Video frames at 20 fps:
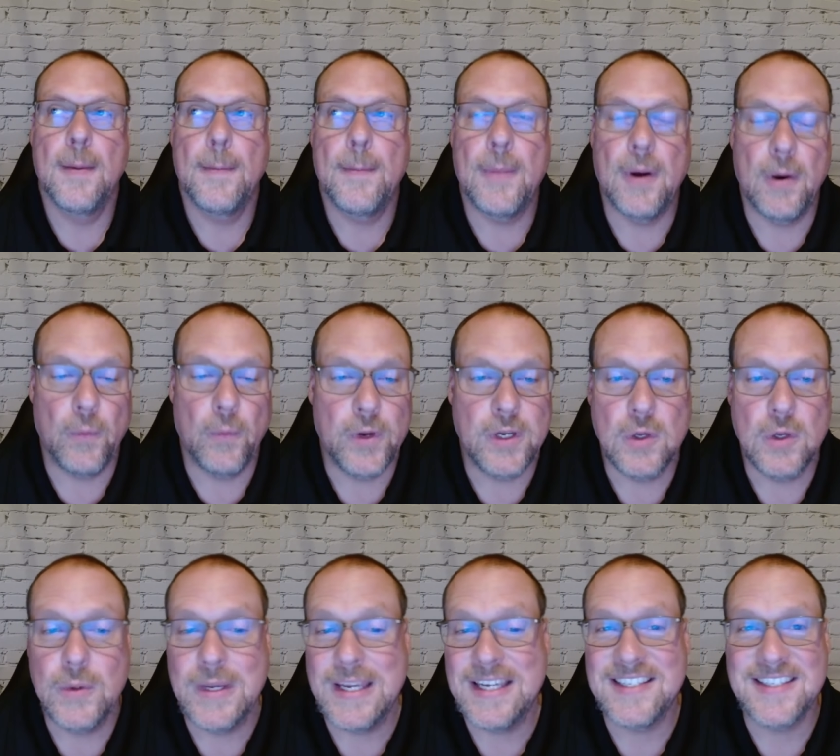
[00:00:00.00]
But when
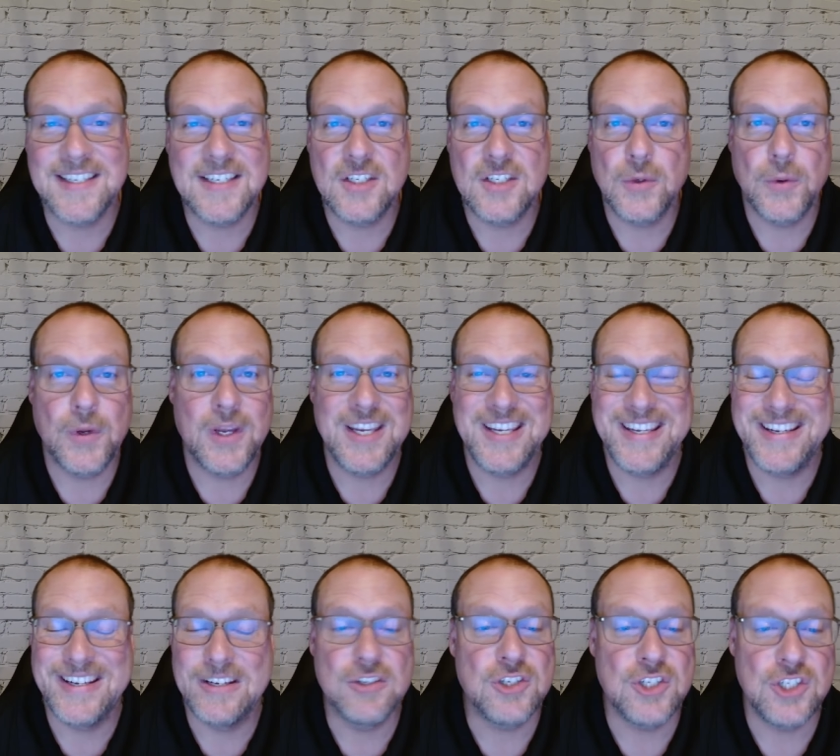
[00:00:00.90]
you ease into it,
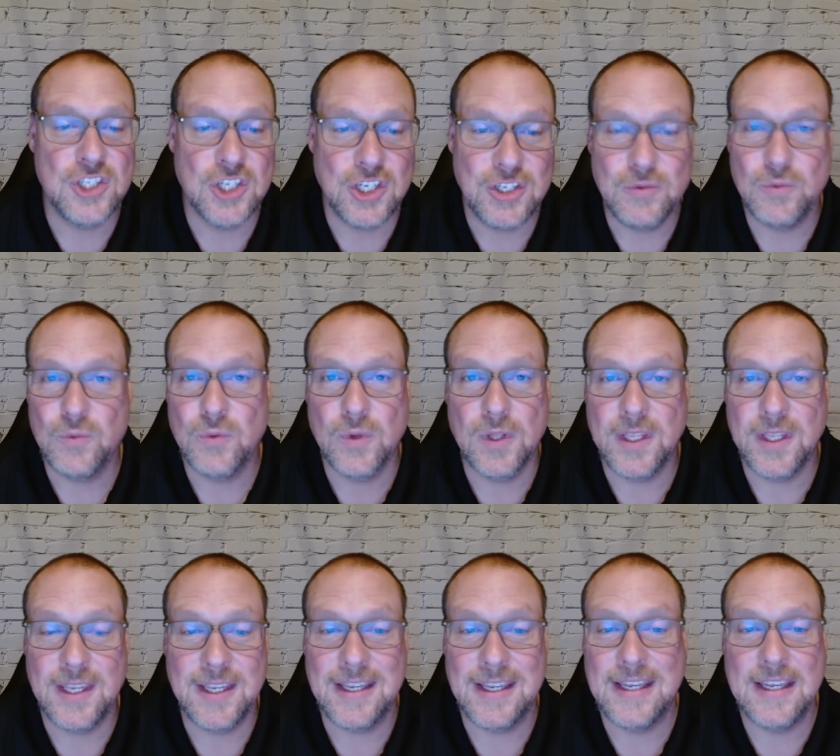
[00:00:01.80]
you shouldn't
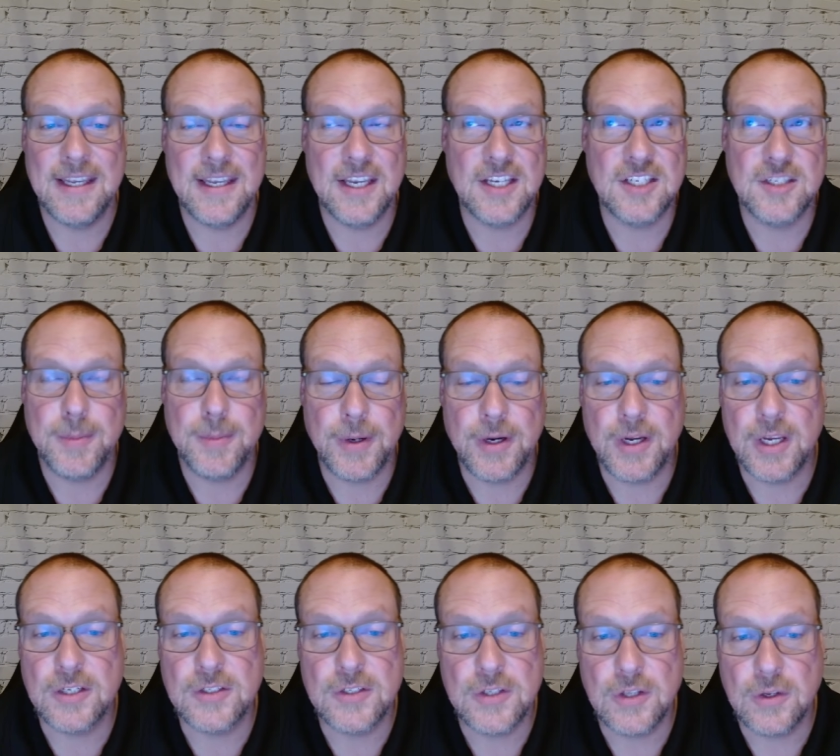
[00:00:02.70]
really
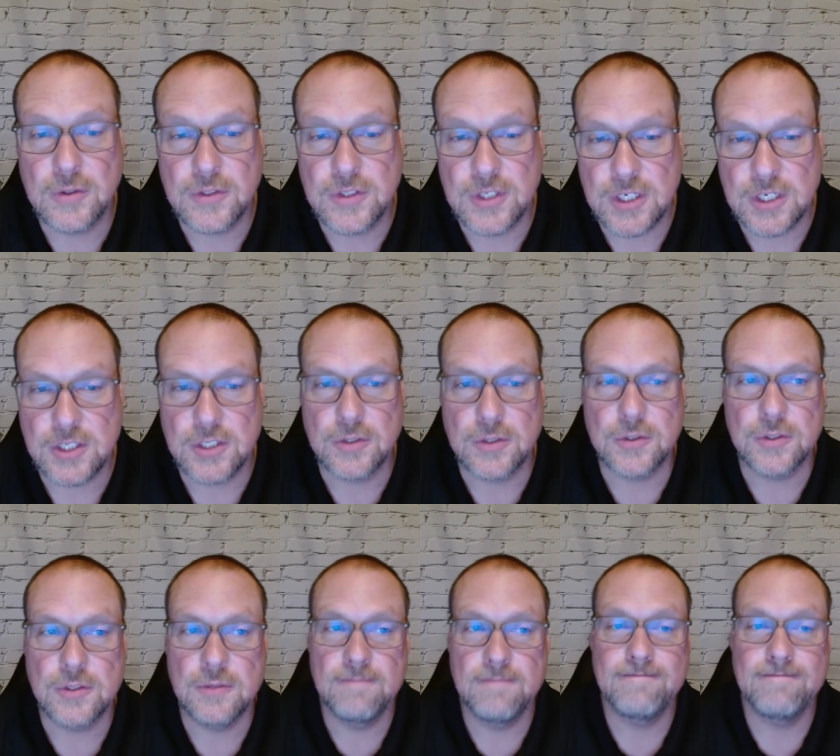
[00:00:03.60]
experience those issues.